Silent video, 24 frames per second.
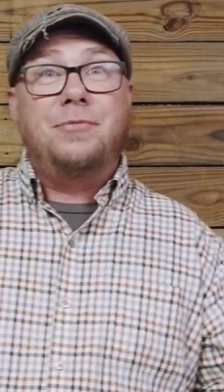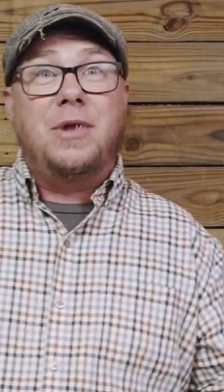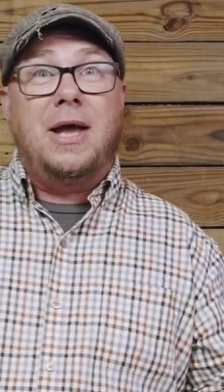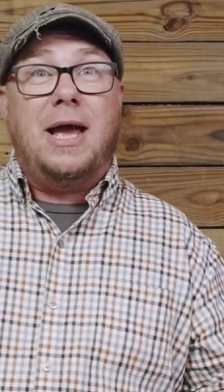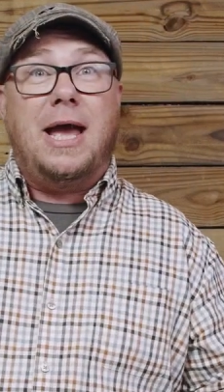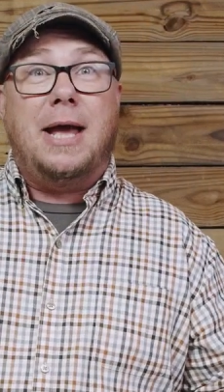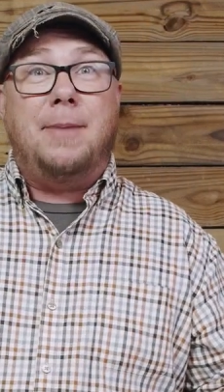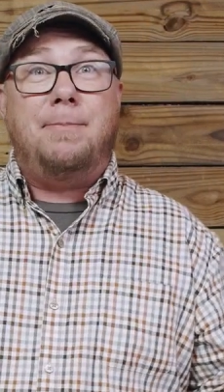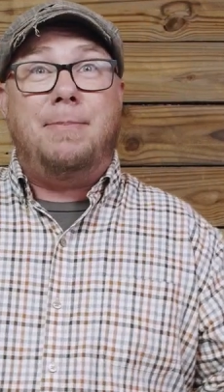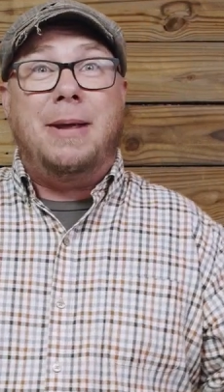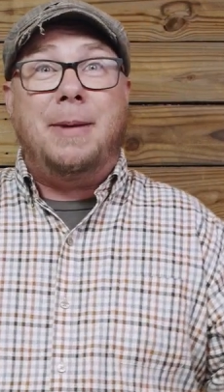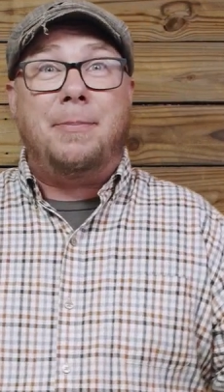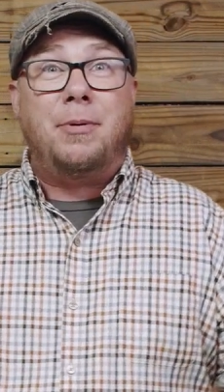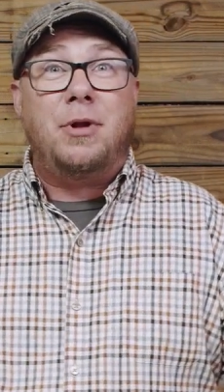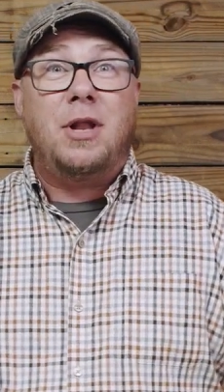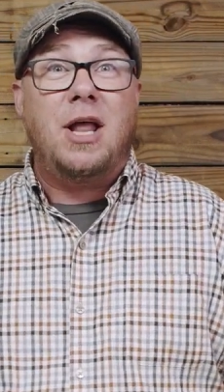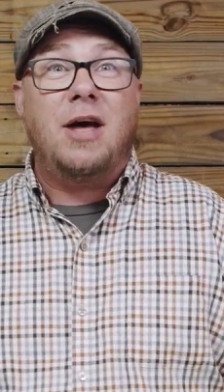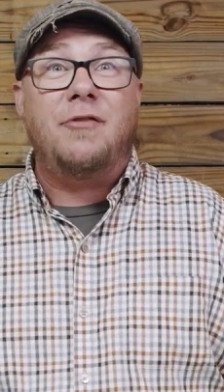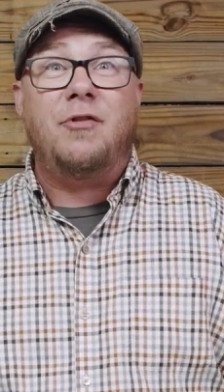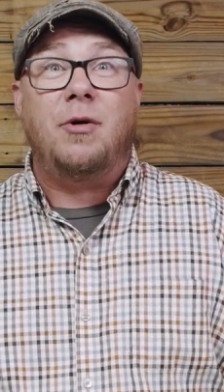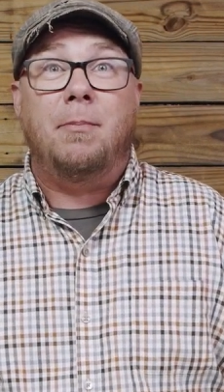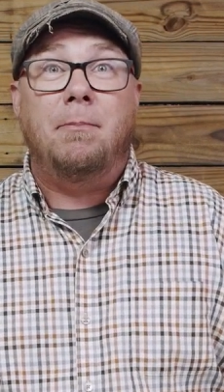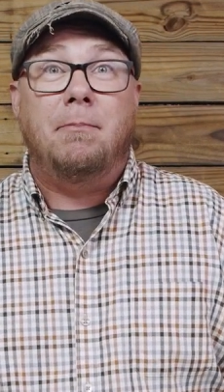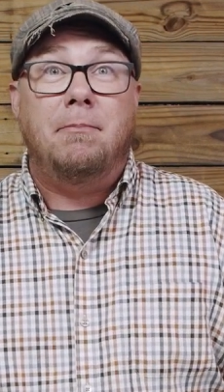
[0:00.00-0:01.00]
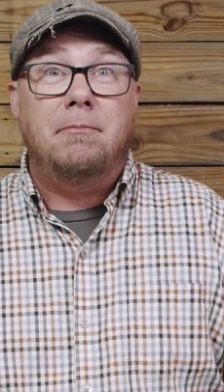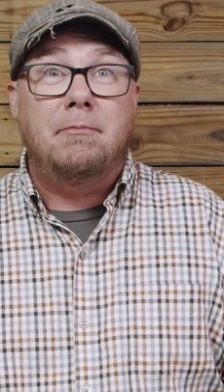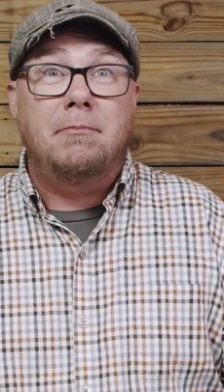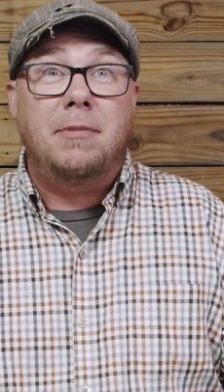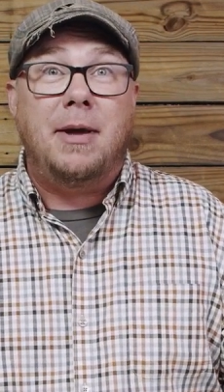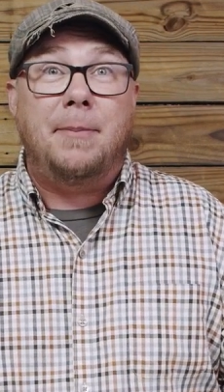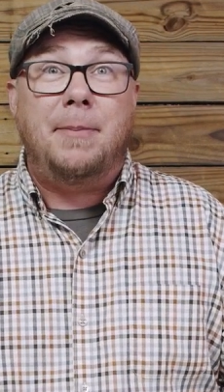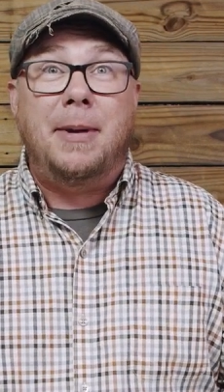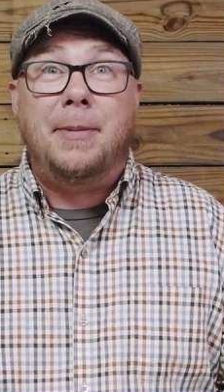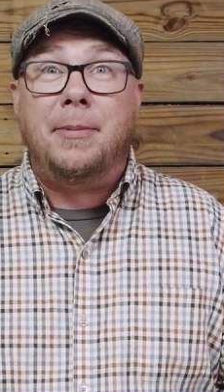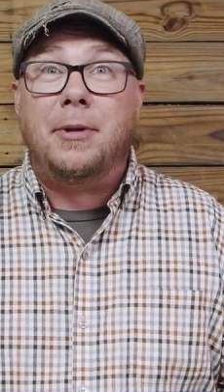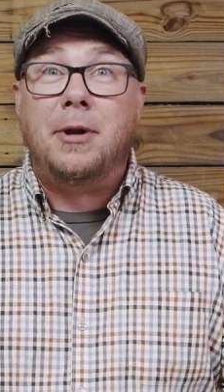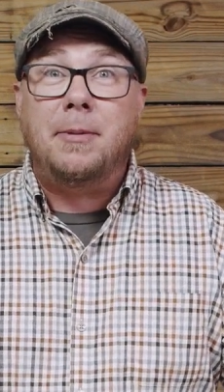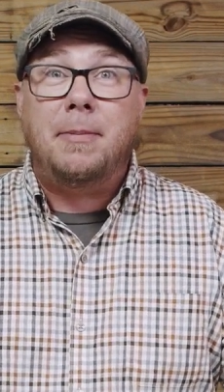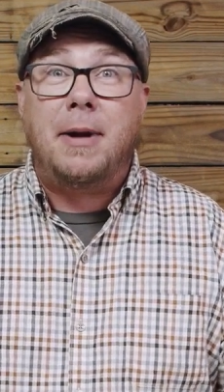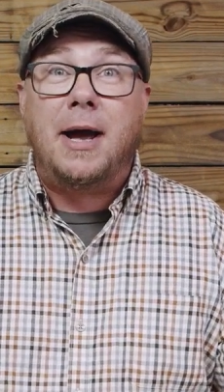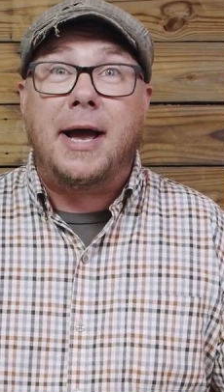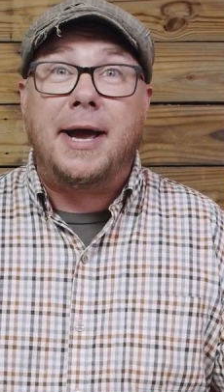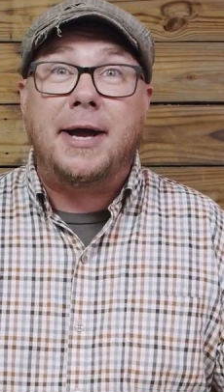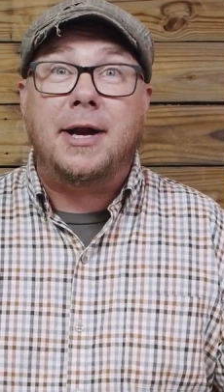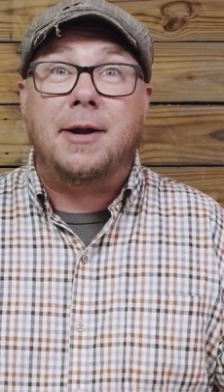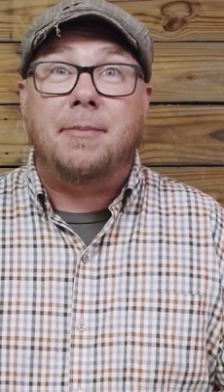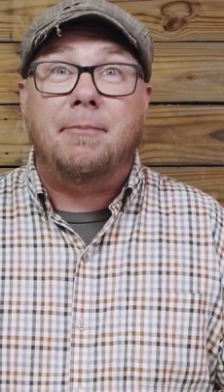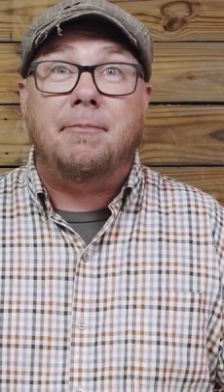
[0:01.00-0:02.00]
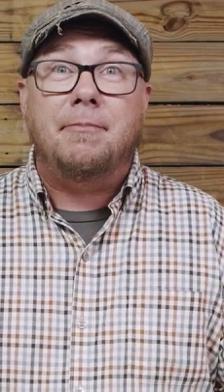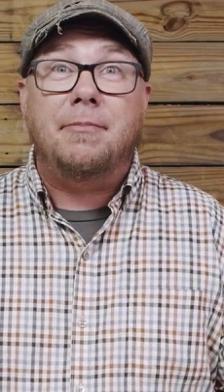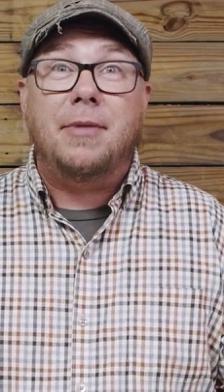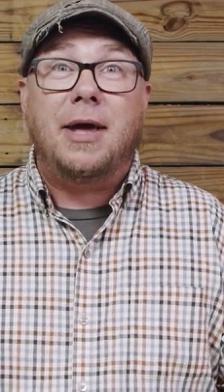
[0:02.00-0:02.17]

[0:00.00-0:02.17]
And people love them. And people are buying them.